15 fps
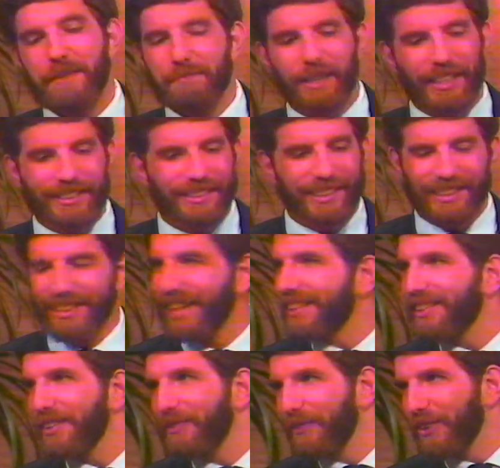But that
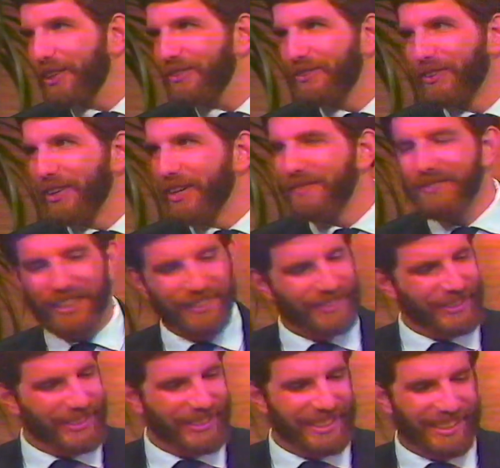didn't work for him. He
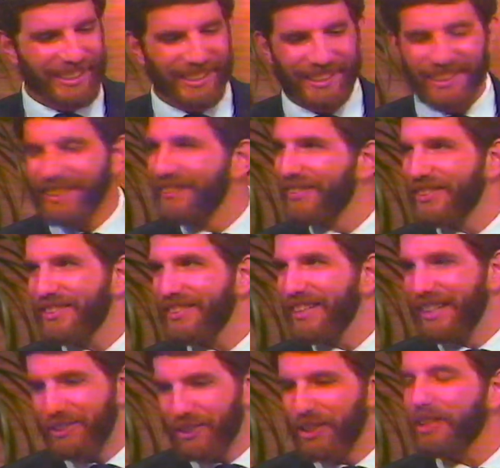
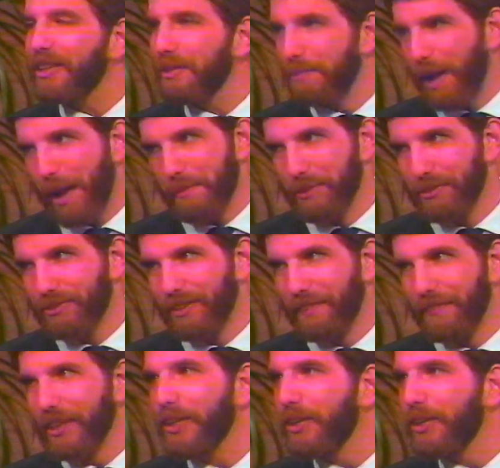took the Bible from me,